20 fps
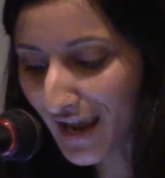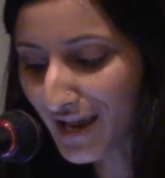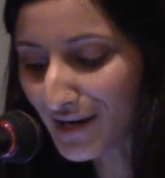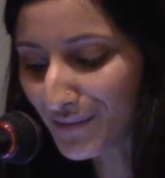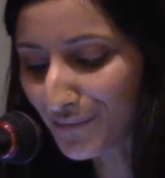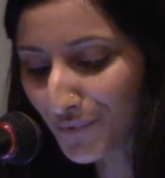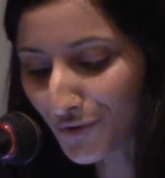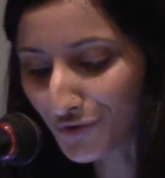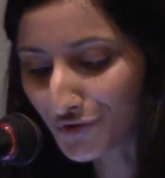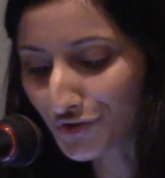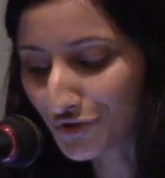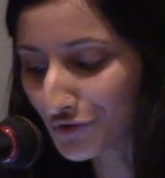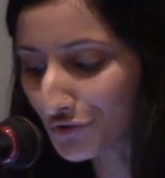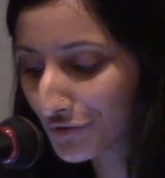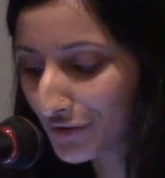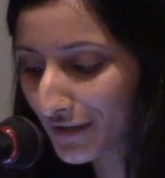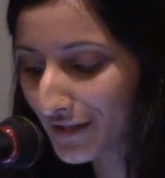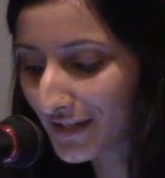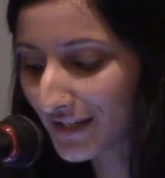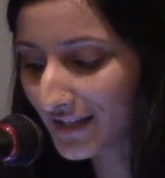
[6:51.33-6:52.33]
and abortion
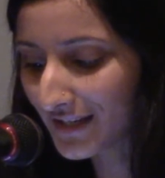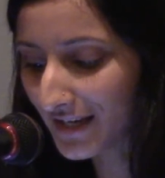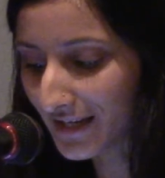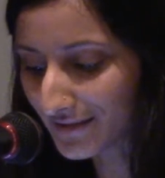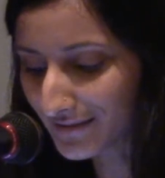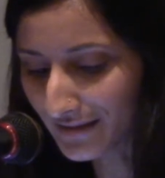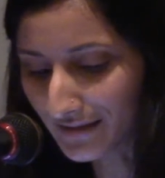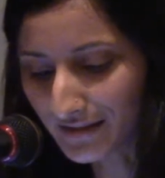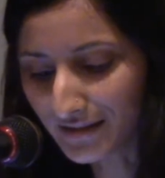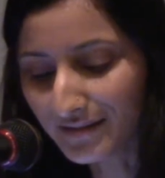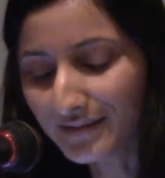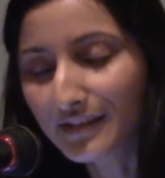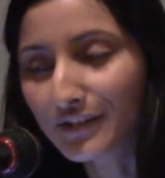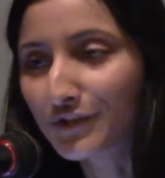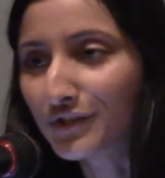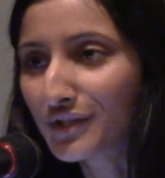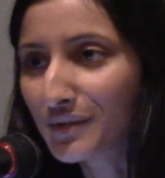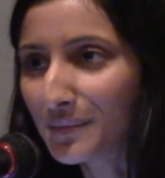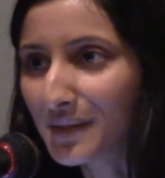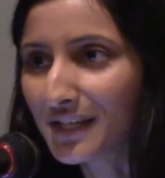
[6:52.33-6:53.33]
training isn't
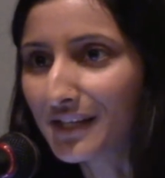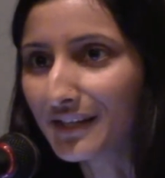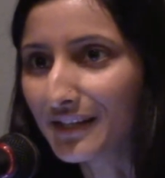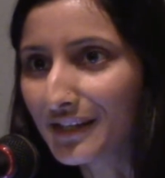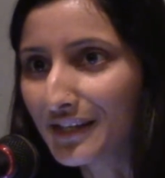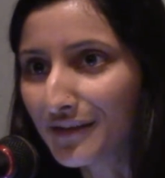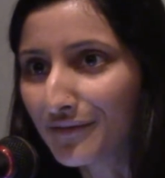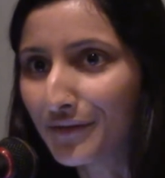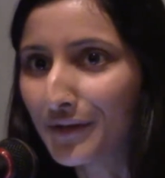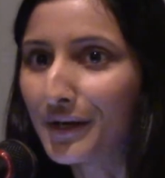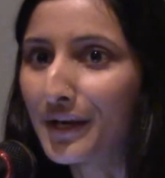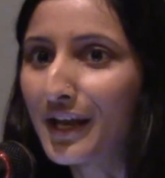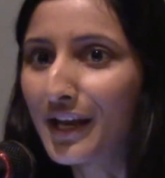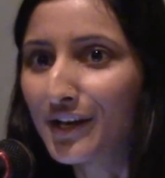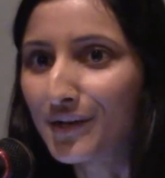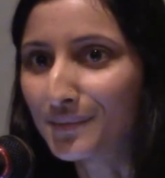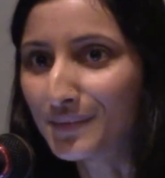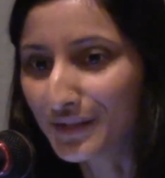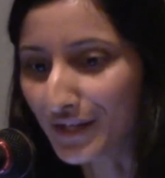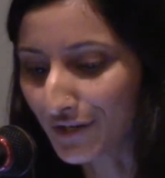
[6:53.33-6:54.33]
considered to be a given
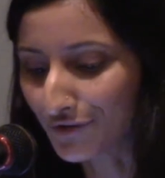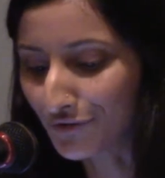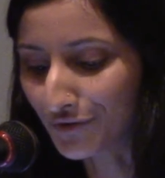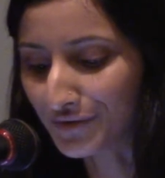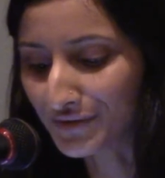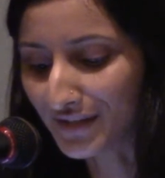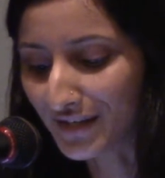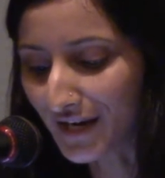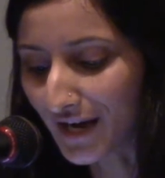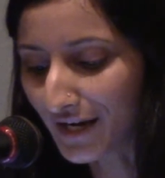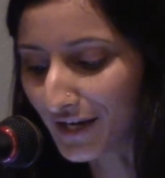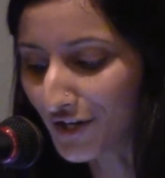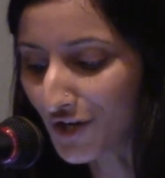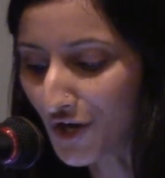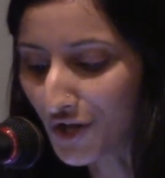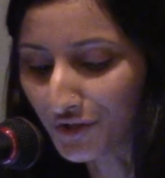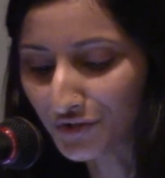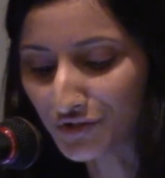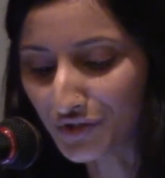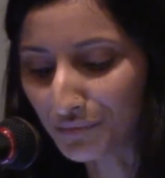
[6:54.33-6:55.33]
in obstetrics and
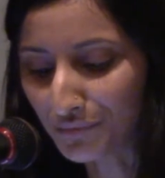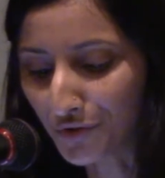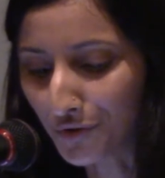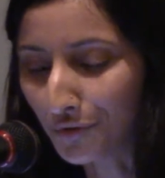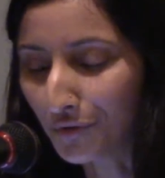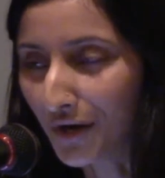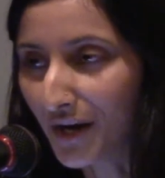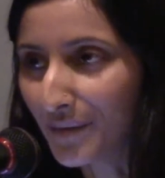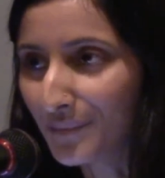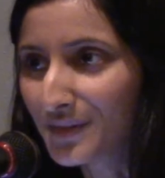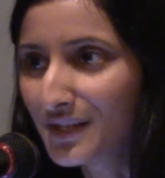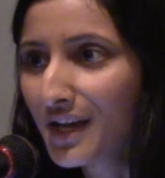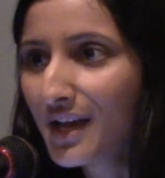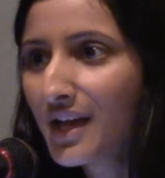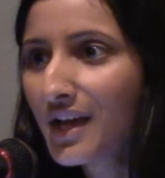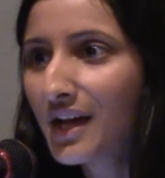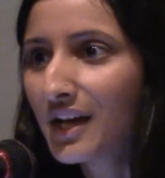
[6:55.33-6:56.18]
gynecology programs,